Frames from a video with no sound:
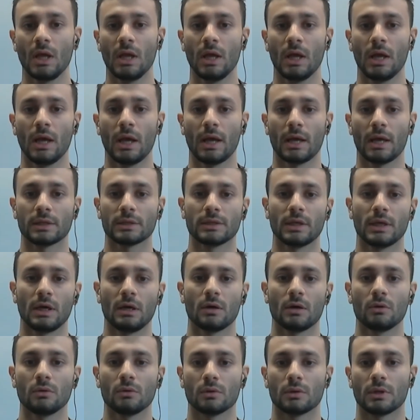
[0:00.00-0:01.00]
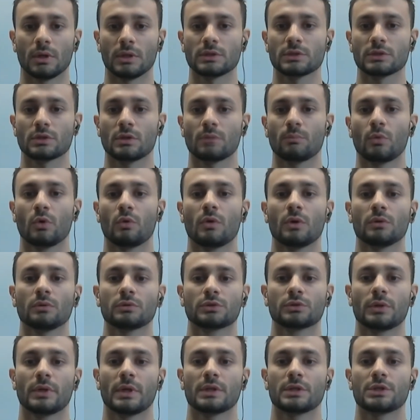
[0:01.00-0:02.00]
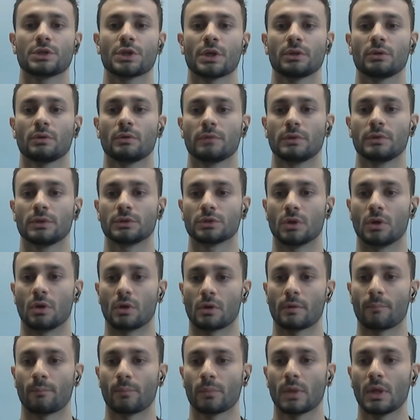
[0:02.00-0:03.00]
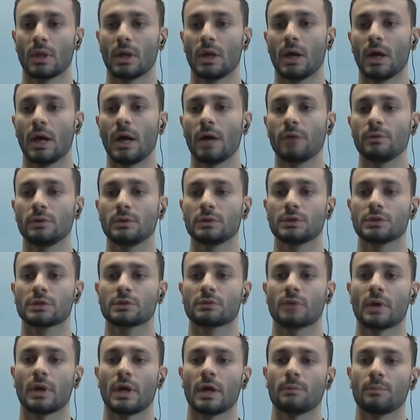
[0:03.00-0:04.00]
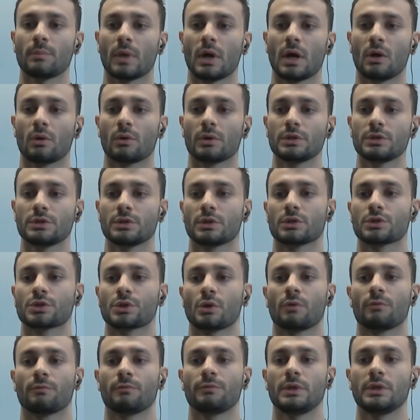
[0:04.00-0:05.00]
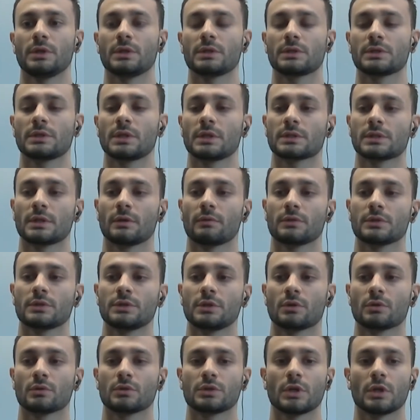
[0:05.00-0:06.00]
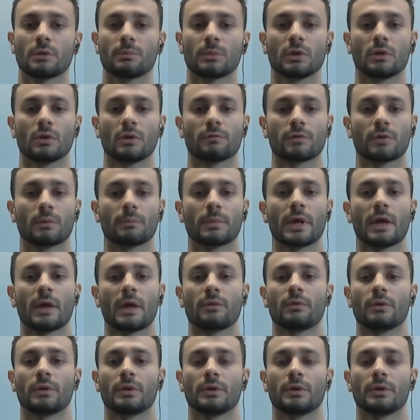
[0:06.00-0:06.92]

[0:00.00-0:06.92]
And now, let's move on to the agenda of the talk. I will describe our research of VX670 terminal, from gathering